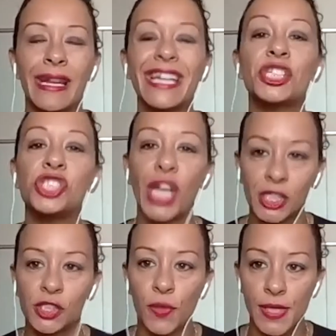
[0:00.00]

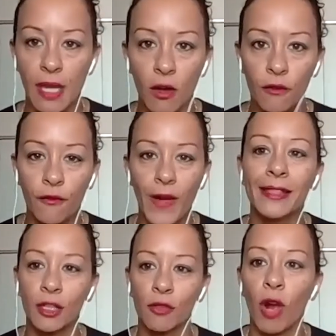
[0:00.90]
inject yourself at
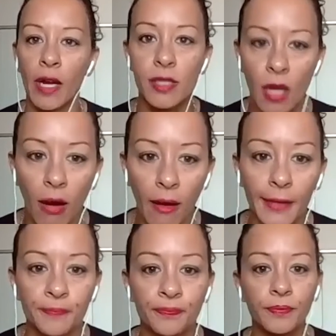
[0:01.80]
the right time.